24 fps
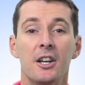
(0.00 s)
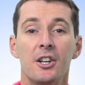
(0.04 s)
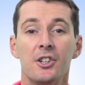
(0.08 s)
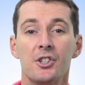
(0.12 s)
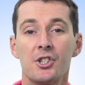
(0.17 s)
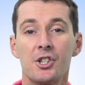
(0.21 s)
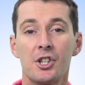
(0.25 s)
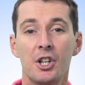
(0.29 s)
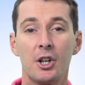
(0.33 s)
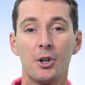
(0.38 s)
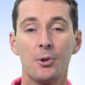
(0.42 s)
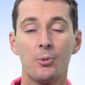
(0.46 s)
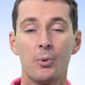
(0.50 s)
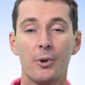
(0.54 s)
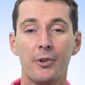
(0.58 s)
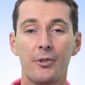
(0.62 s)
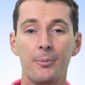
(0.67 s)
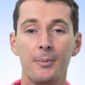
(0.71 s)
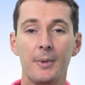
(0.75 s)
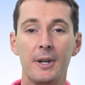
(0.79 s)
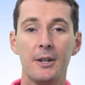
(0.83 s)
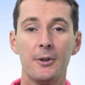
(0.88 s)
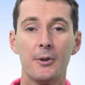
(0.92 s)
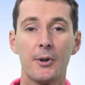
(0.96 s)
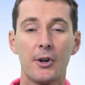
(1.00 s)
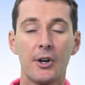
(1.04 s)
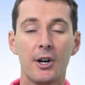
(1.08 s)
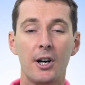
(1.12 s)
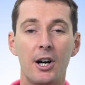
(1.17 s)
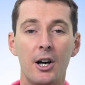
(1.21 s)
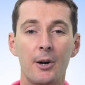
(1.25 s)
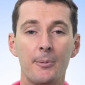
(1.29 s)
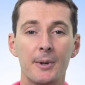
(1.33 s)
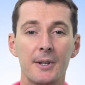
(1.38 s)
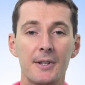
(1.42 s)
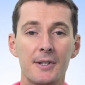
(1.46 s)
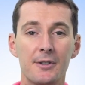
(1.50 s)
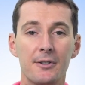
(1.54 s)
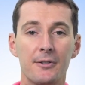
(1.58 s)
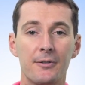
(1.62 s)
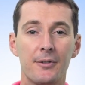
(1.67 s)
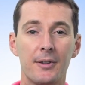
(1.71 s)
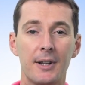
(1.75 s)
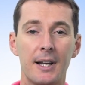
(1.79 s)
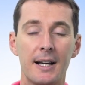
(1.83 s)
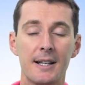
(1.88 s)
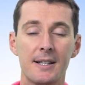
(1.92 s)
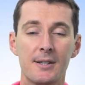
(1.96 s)
shared with me in the comments
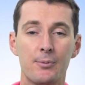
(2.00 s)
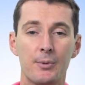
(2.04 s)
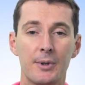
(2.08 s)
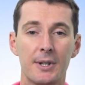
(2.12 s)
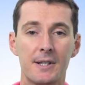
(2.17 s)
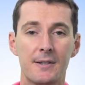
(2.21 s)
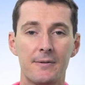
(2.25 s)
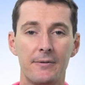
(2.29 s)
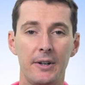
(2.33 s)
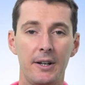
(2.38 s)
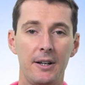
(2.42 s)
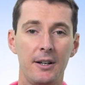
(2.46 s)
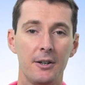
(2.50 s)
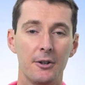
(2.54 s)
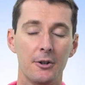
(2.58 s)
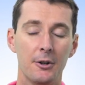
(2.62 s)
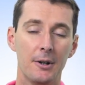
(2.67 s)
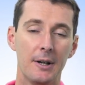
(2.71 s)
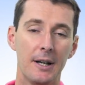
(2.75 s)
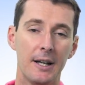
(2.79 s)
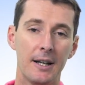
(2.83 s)
of last week's video.